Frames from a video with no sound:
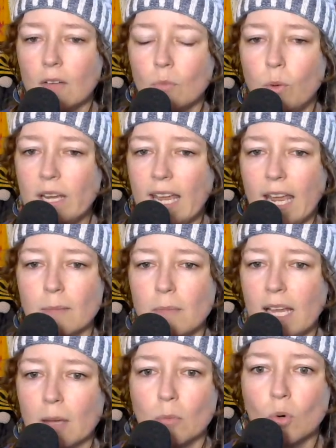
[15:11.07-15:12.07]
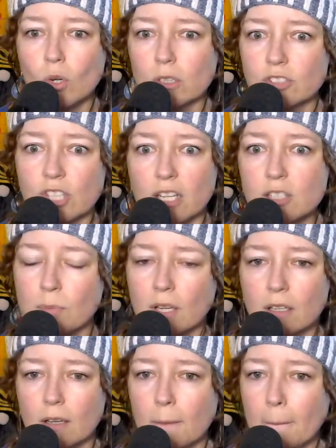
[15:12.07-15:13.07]
we can't make a moral
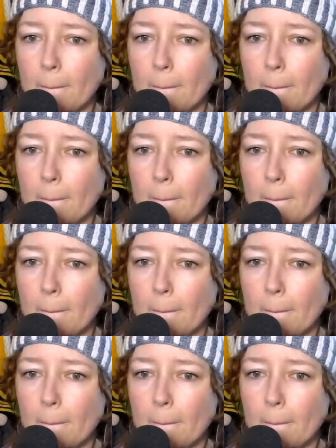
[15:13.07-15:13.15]
judgment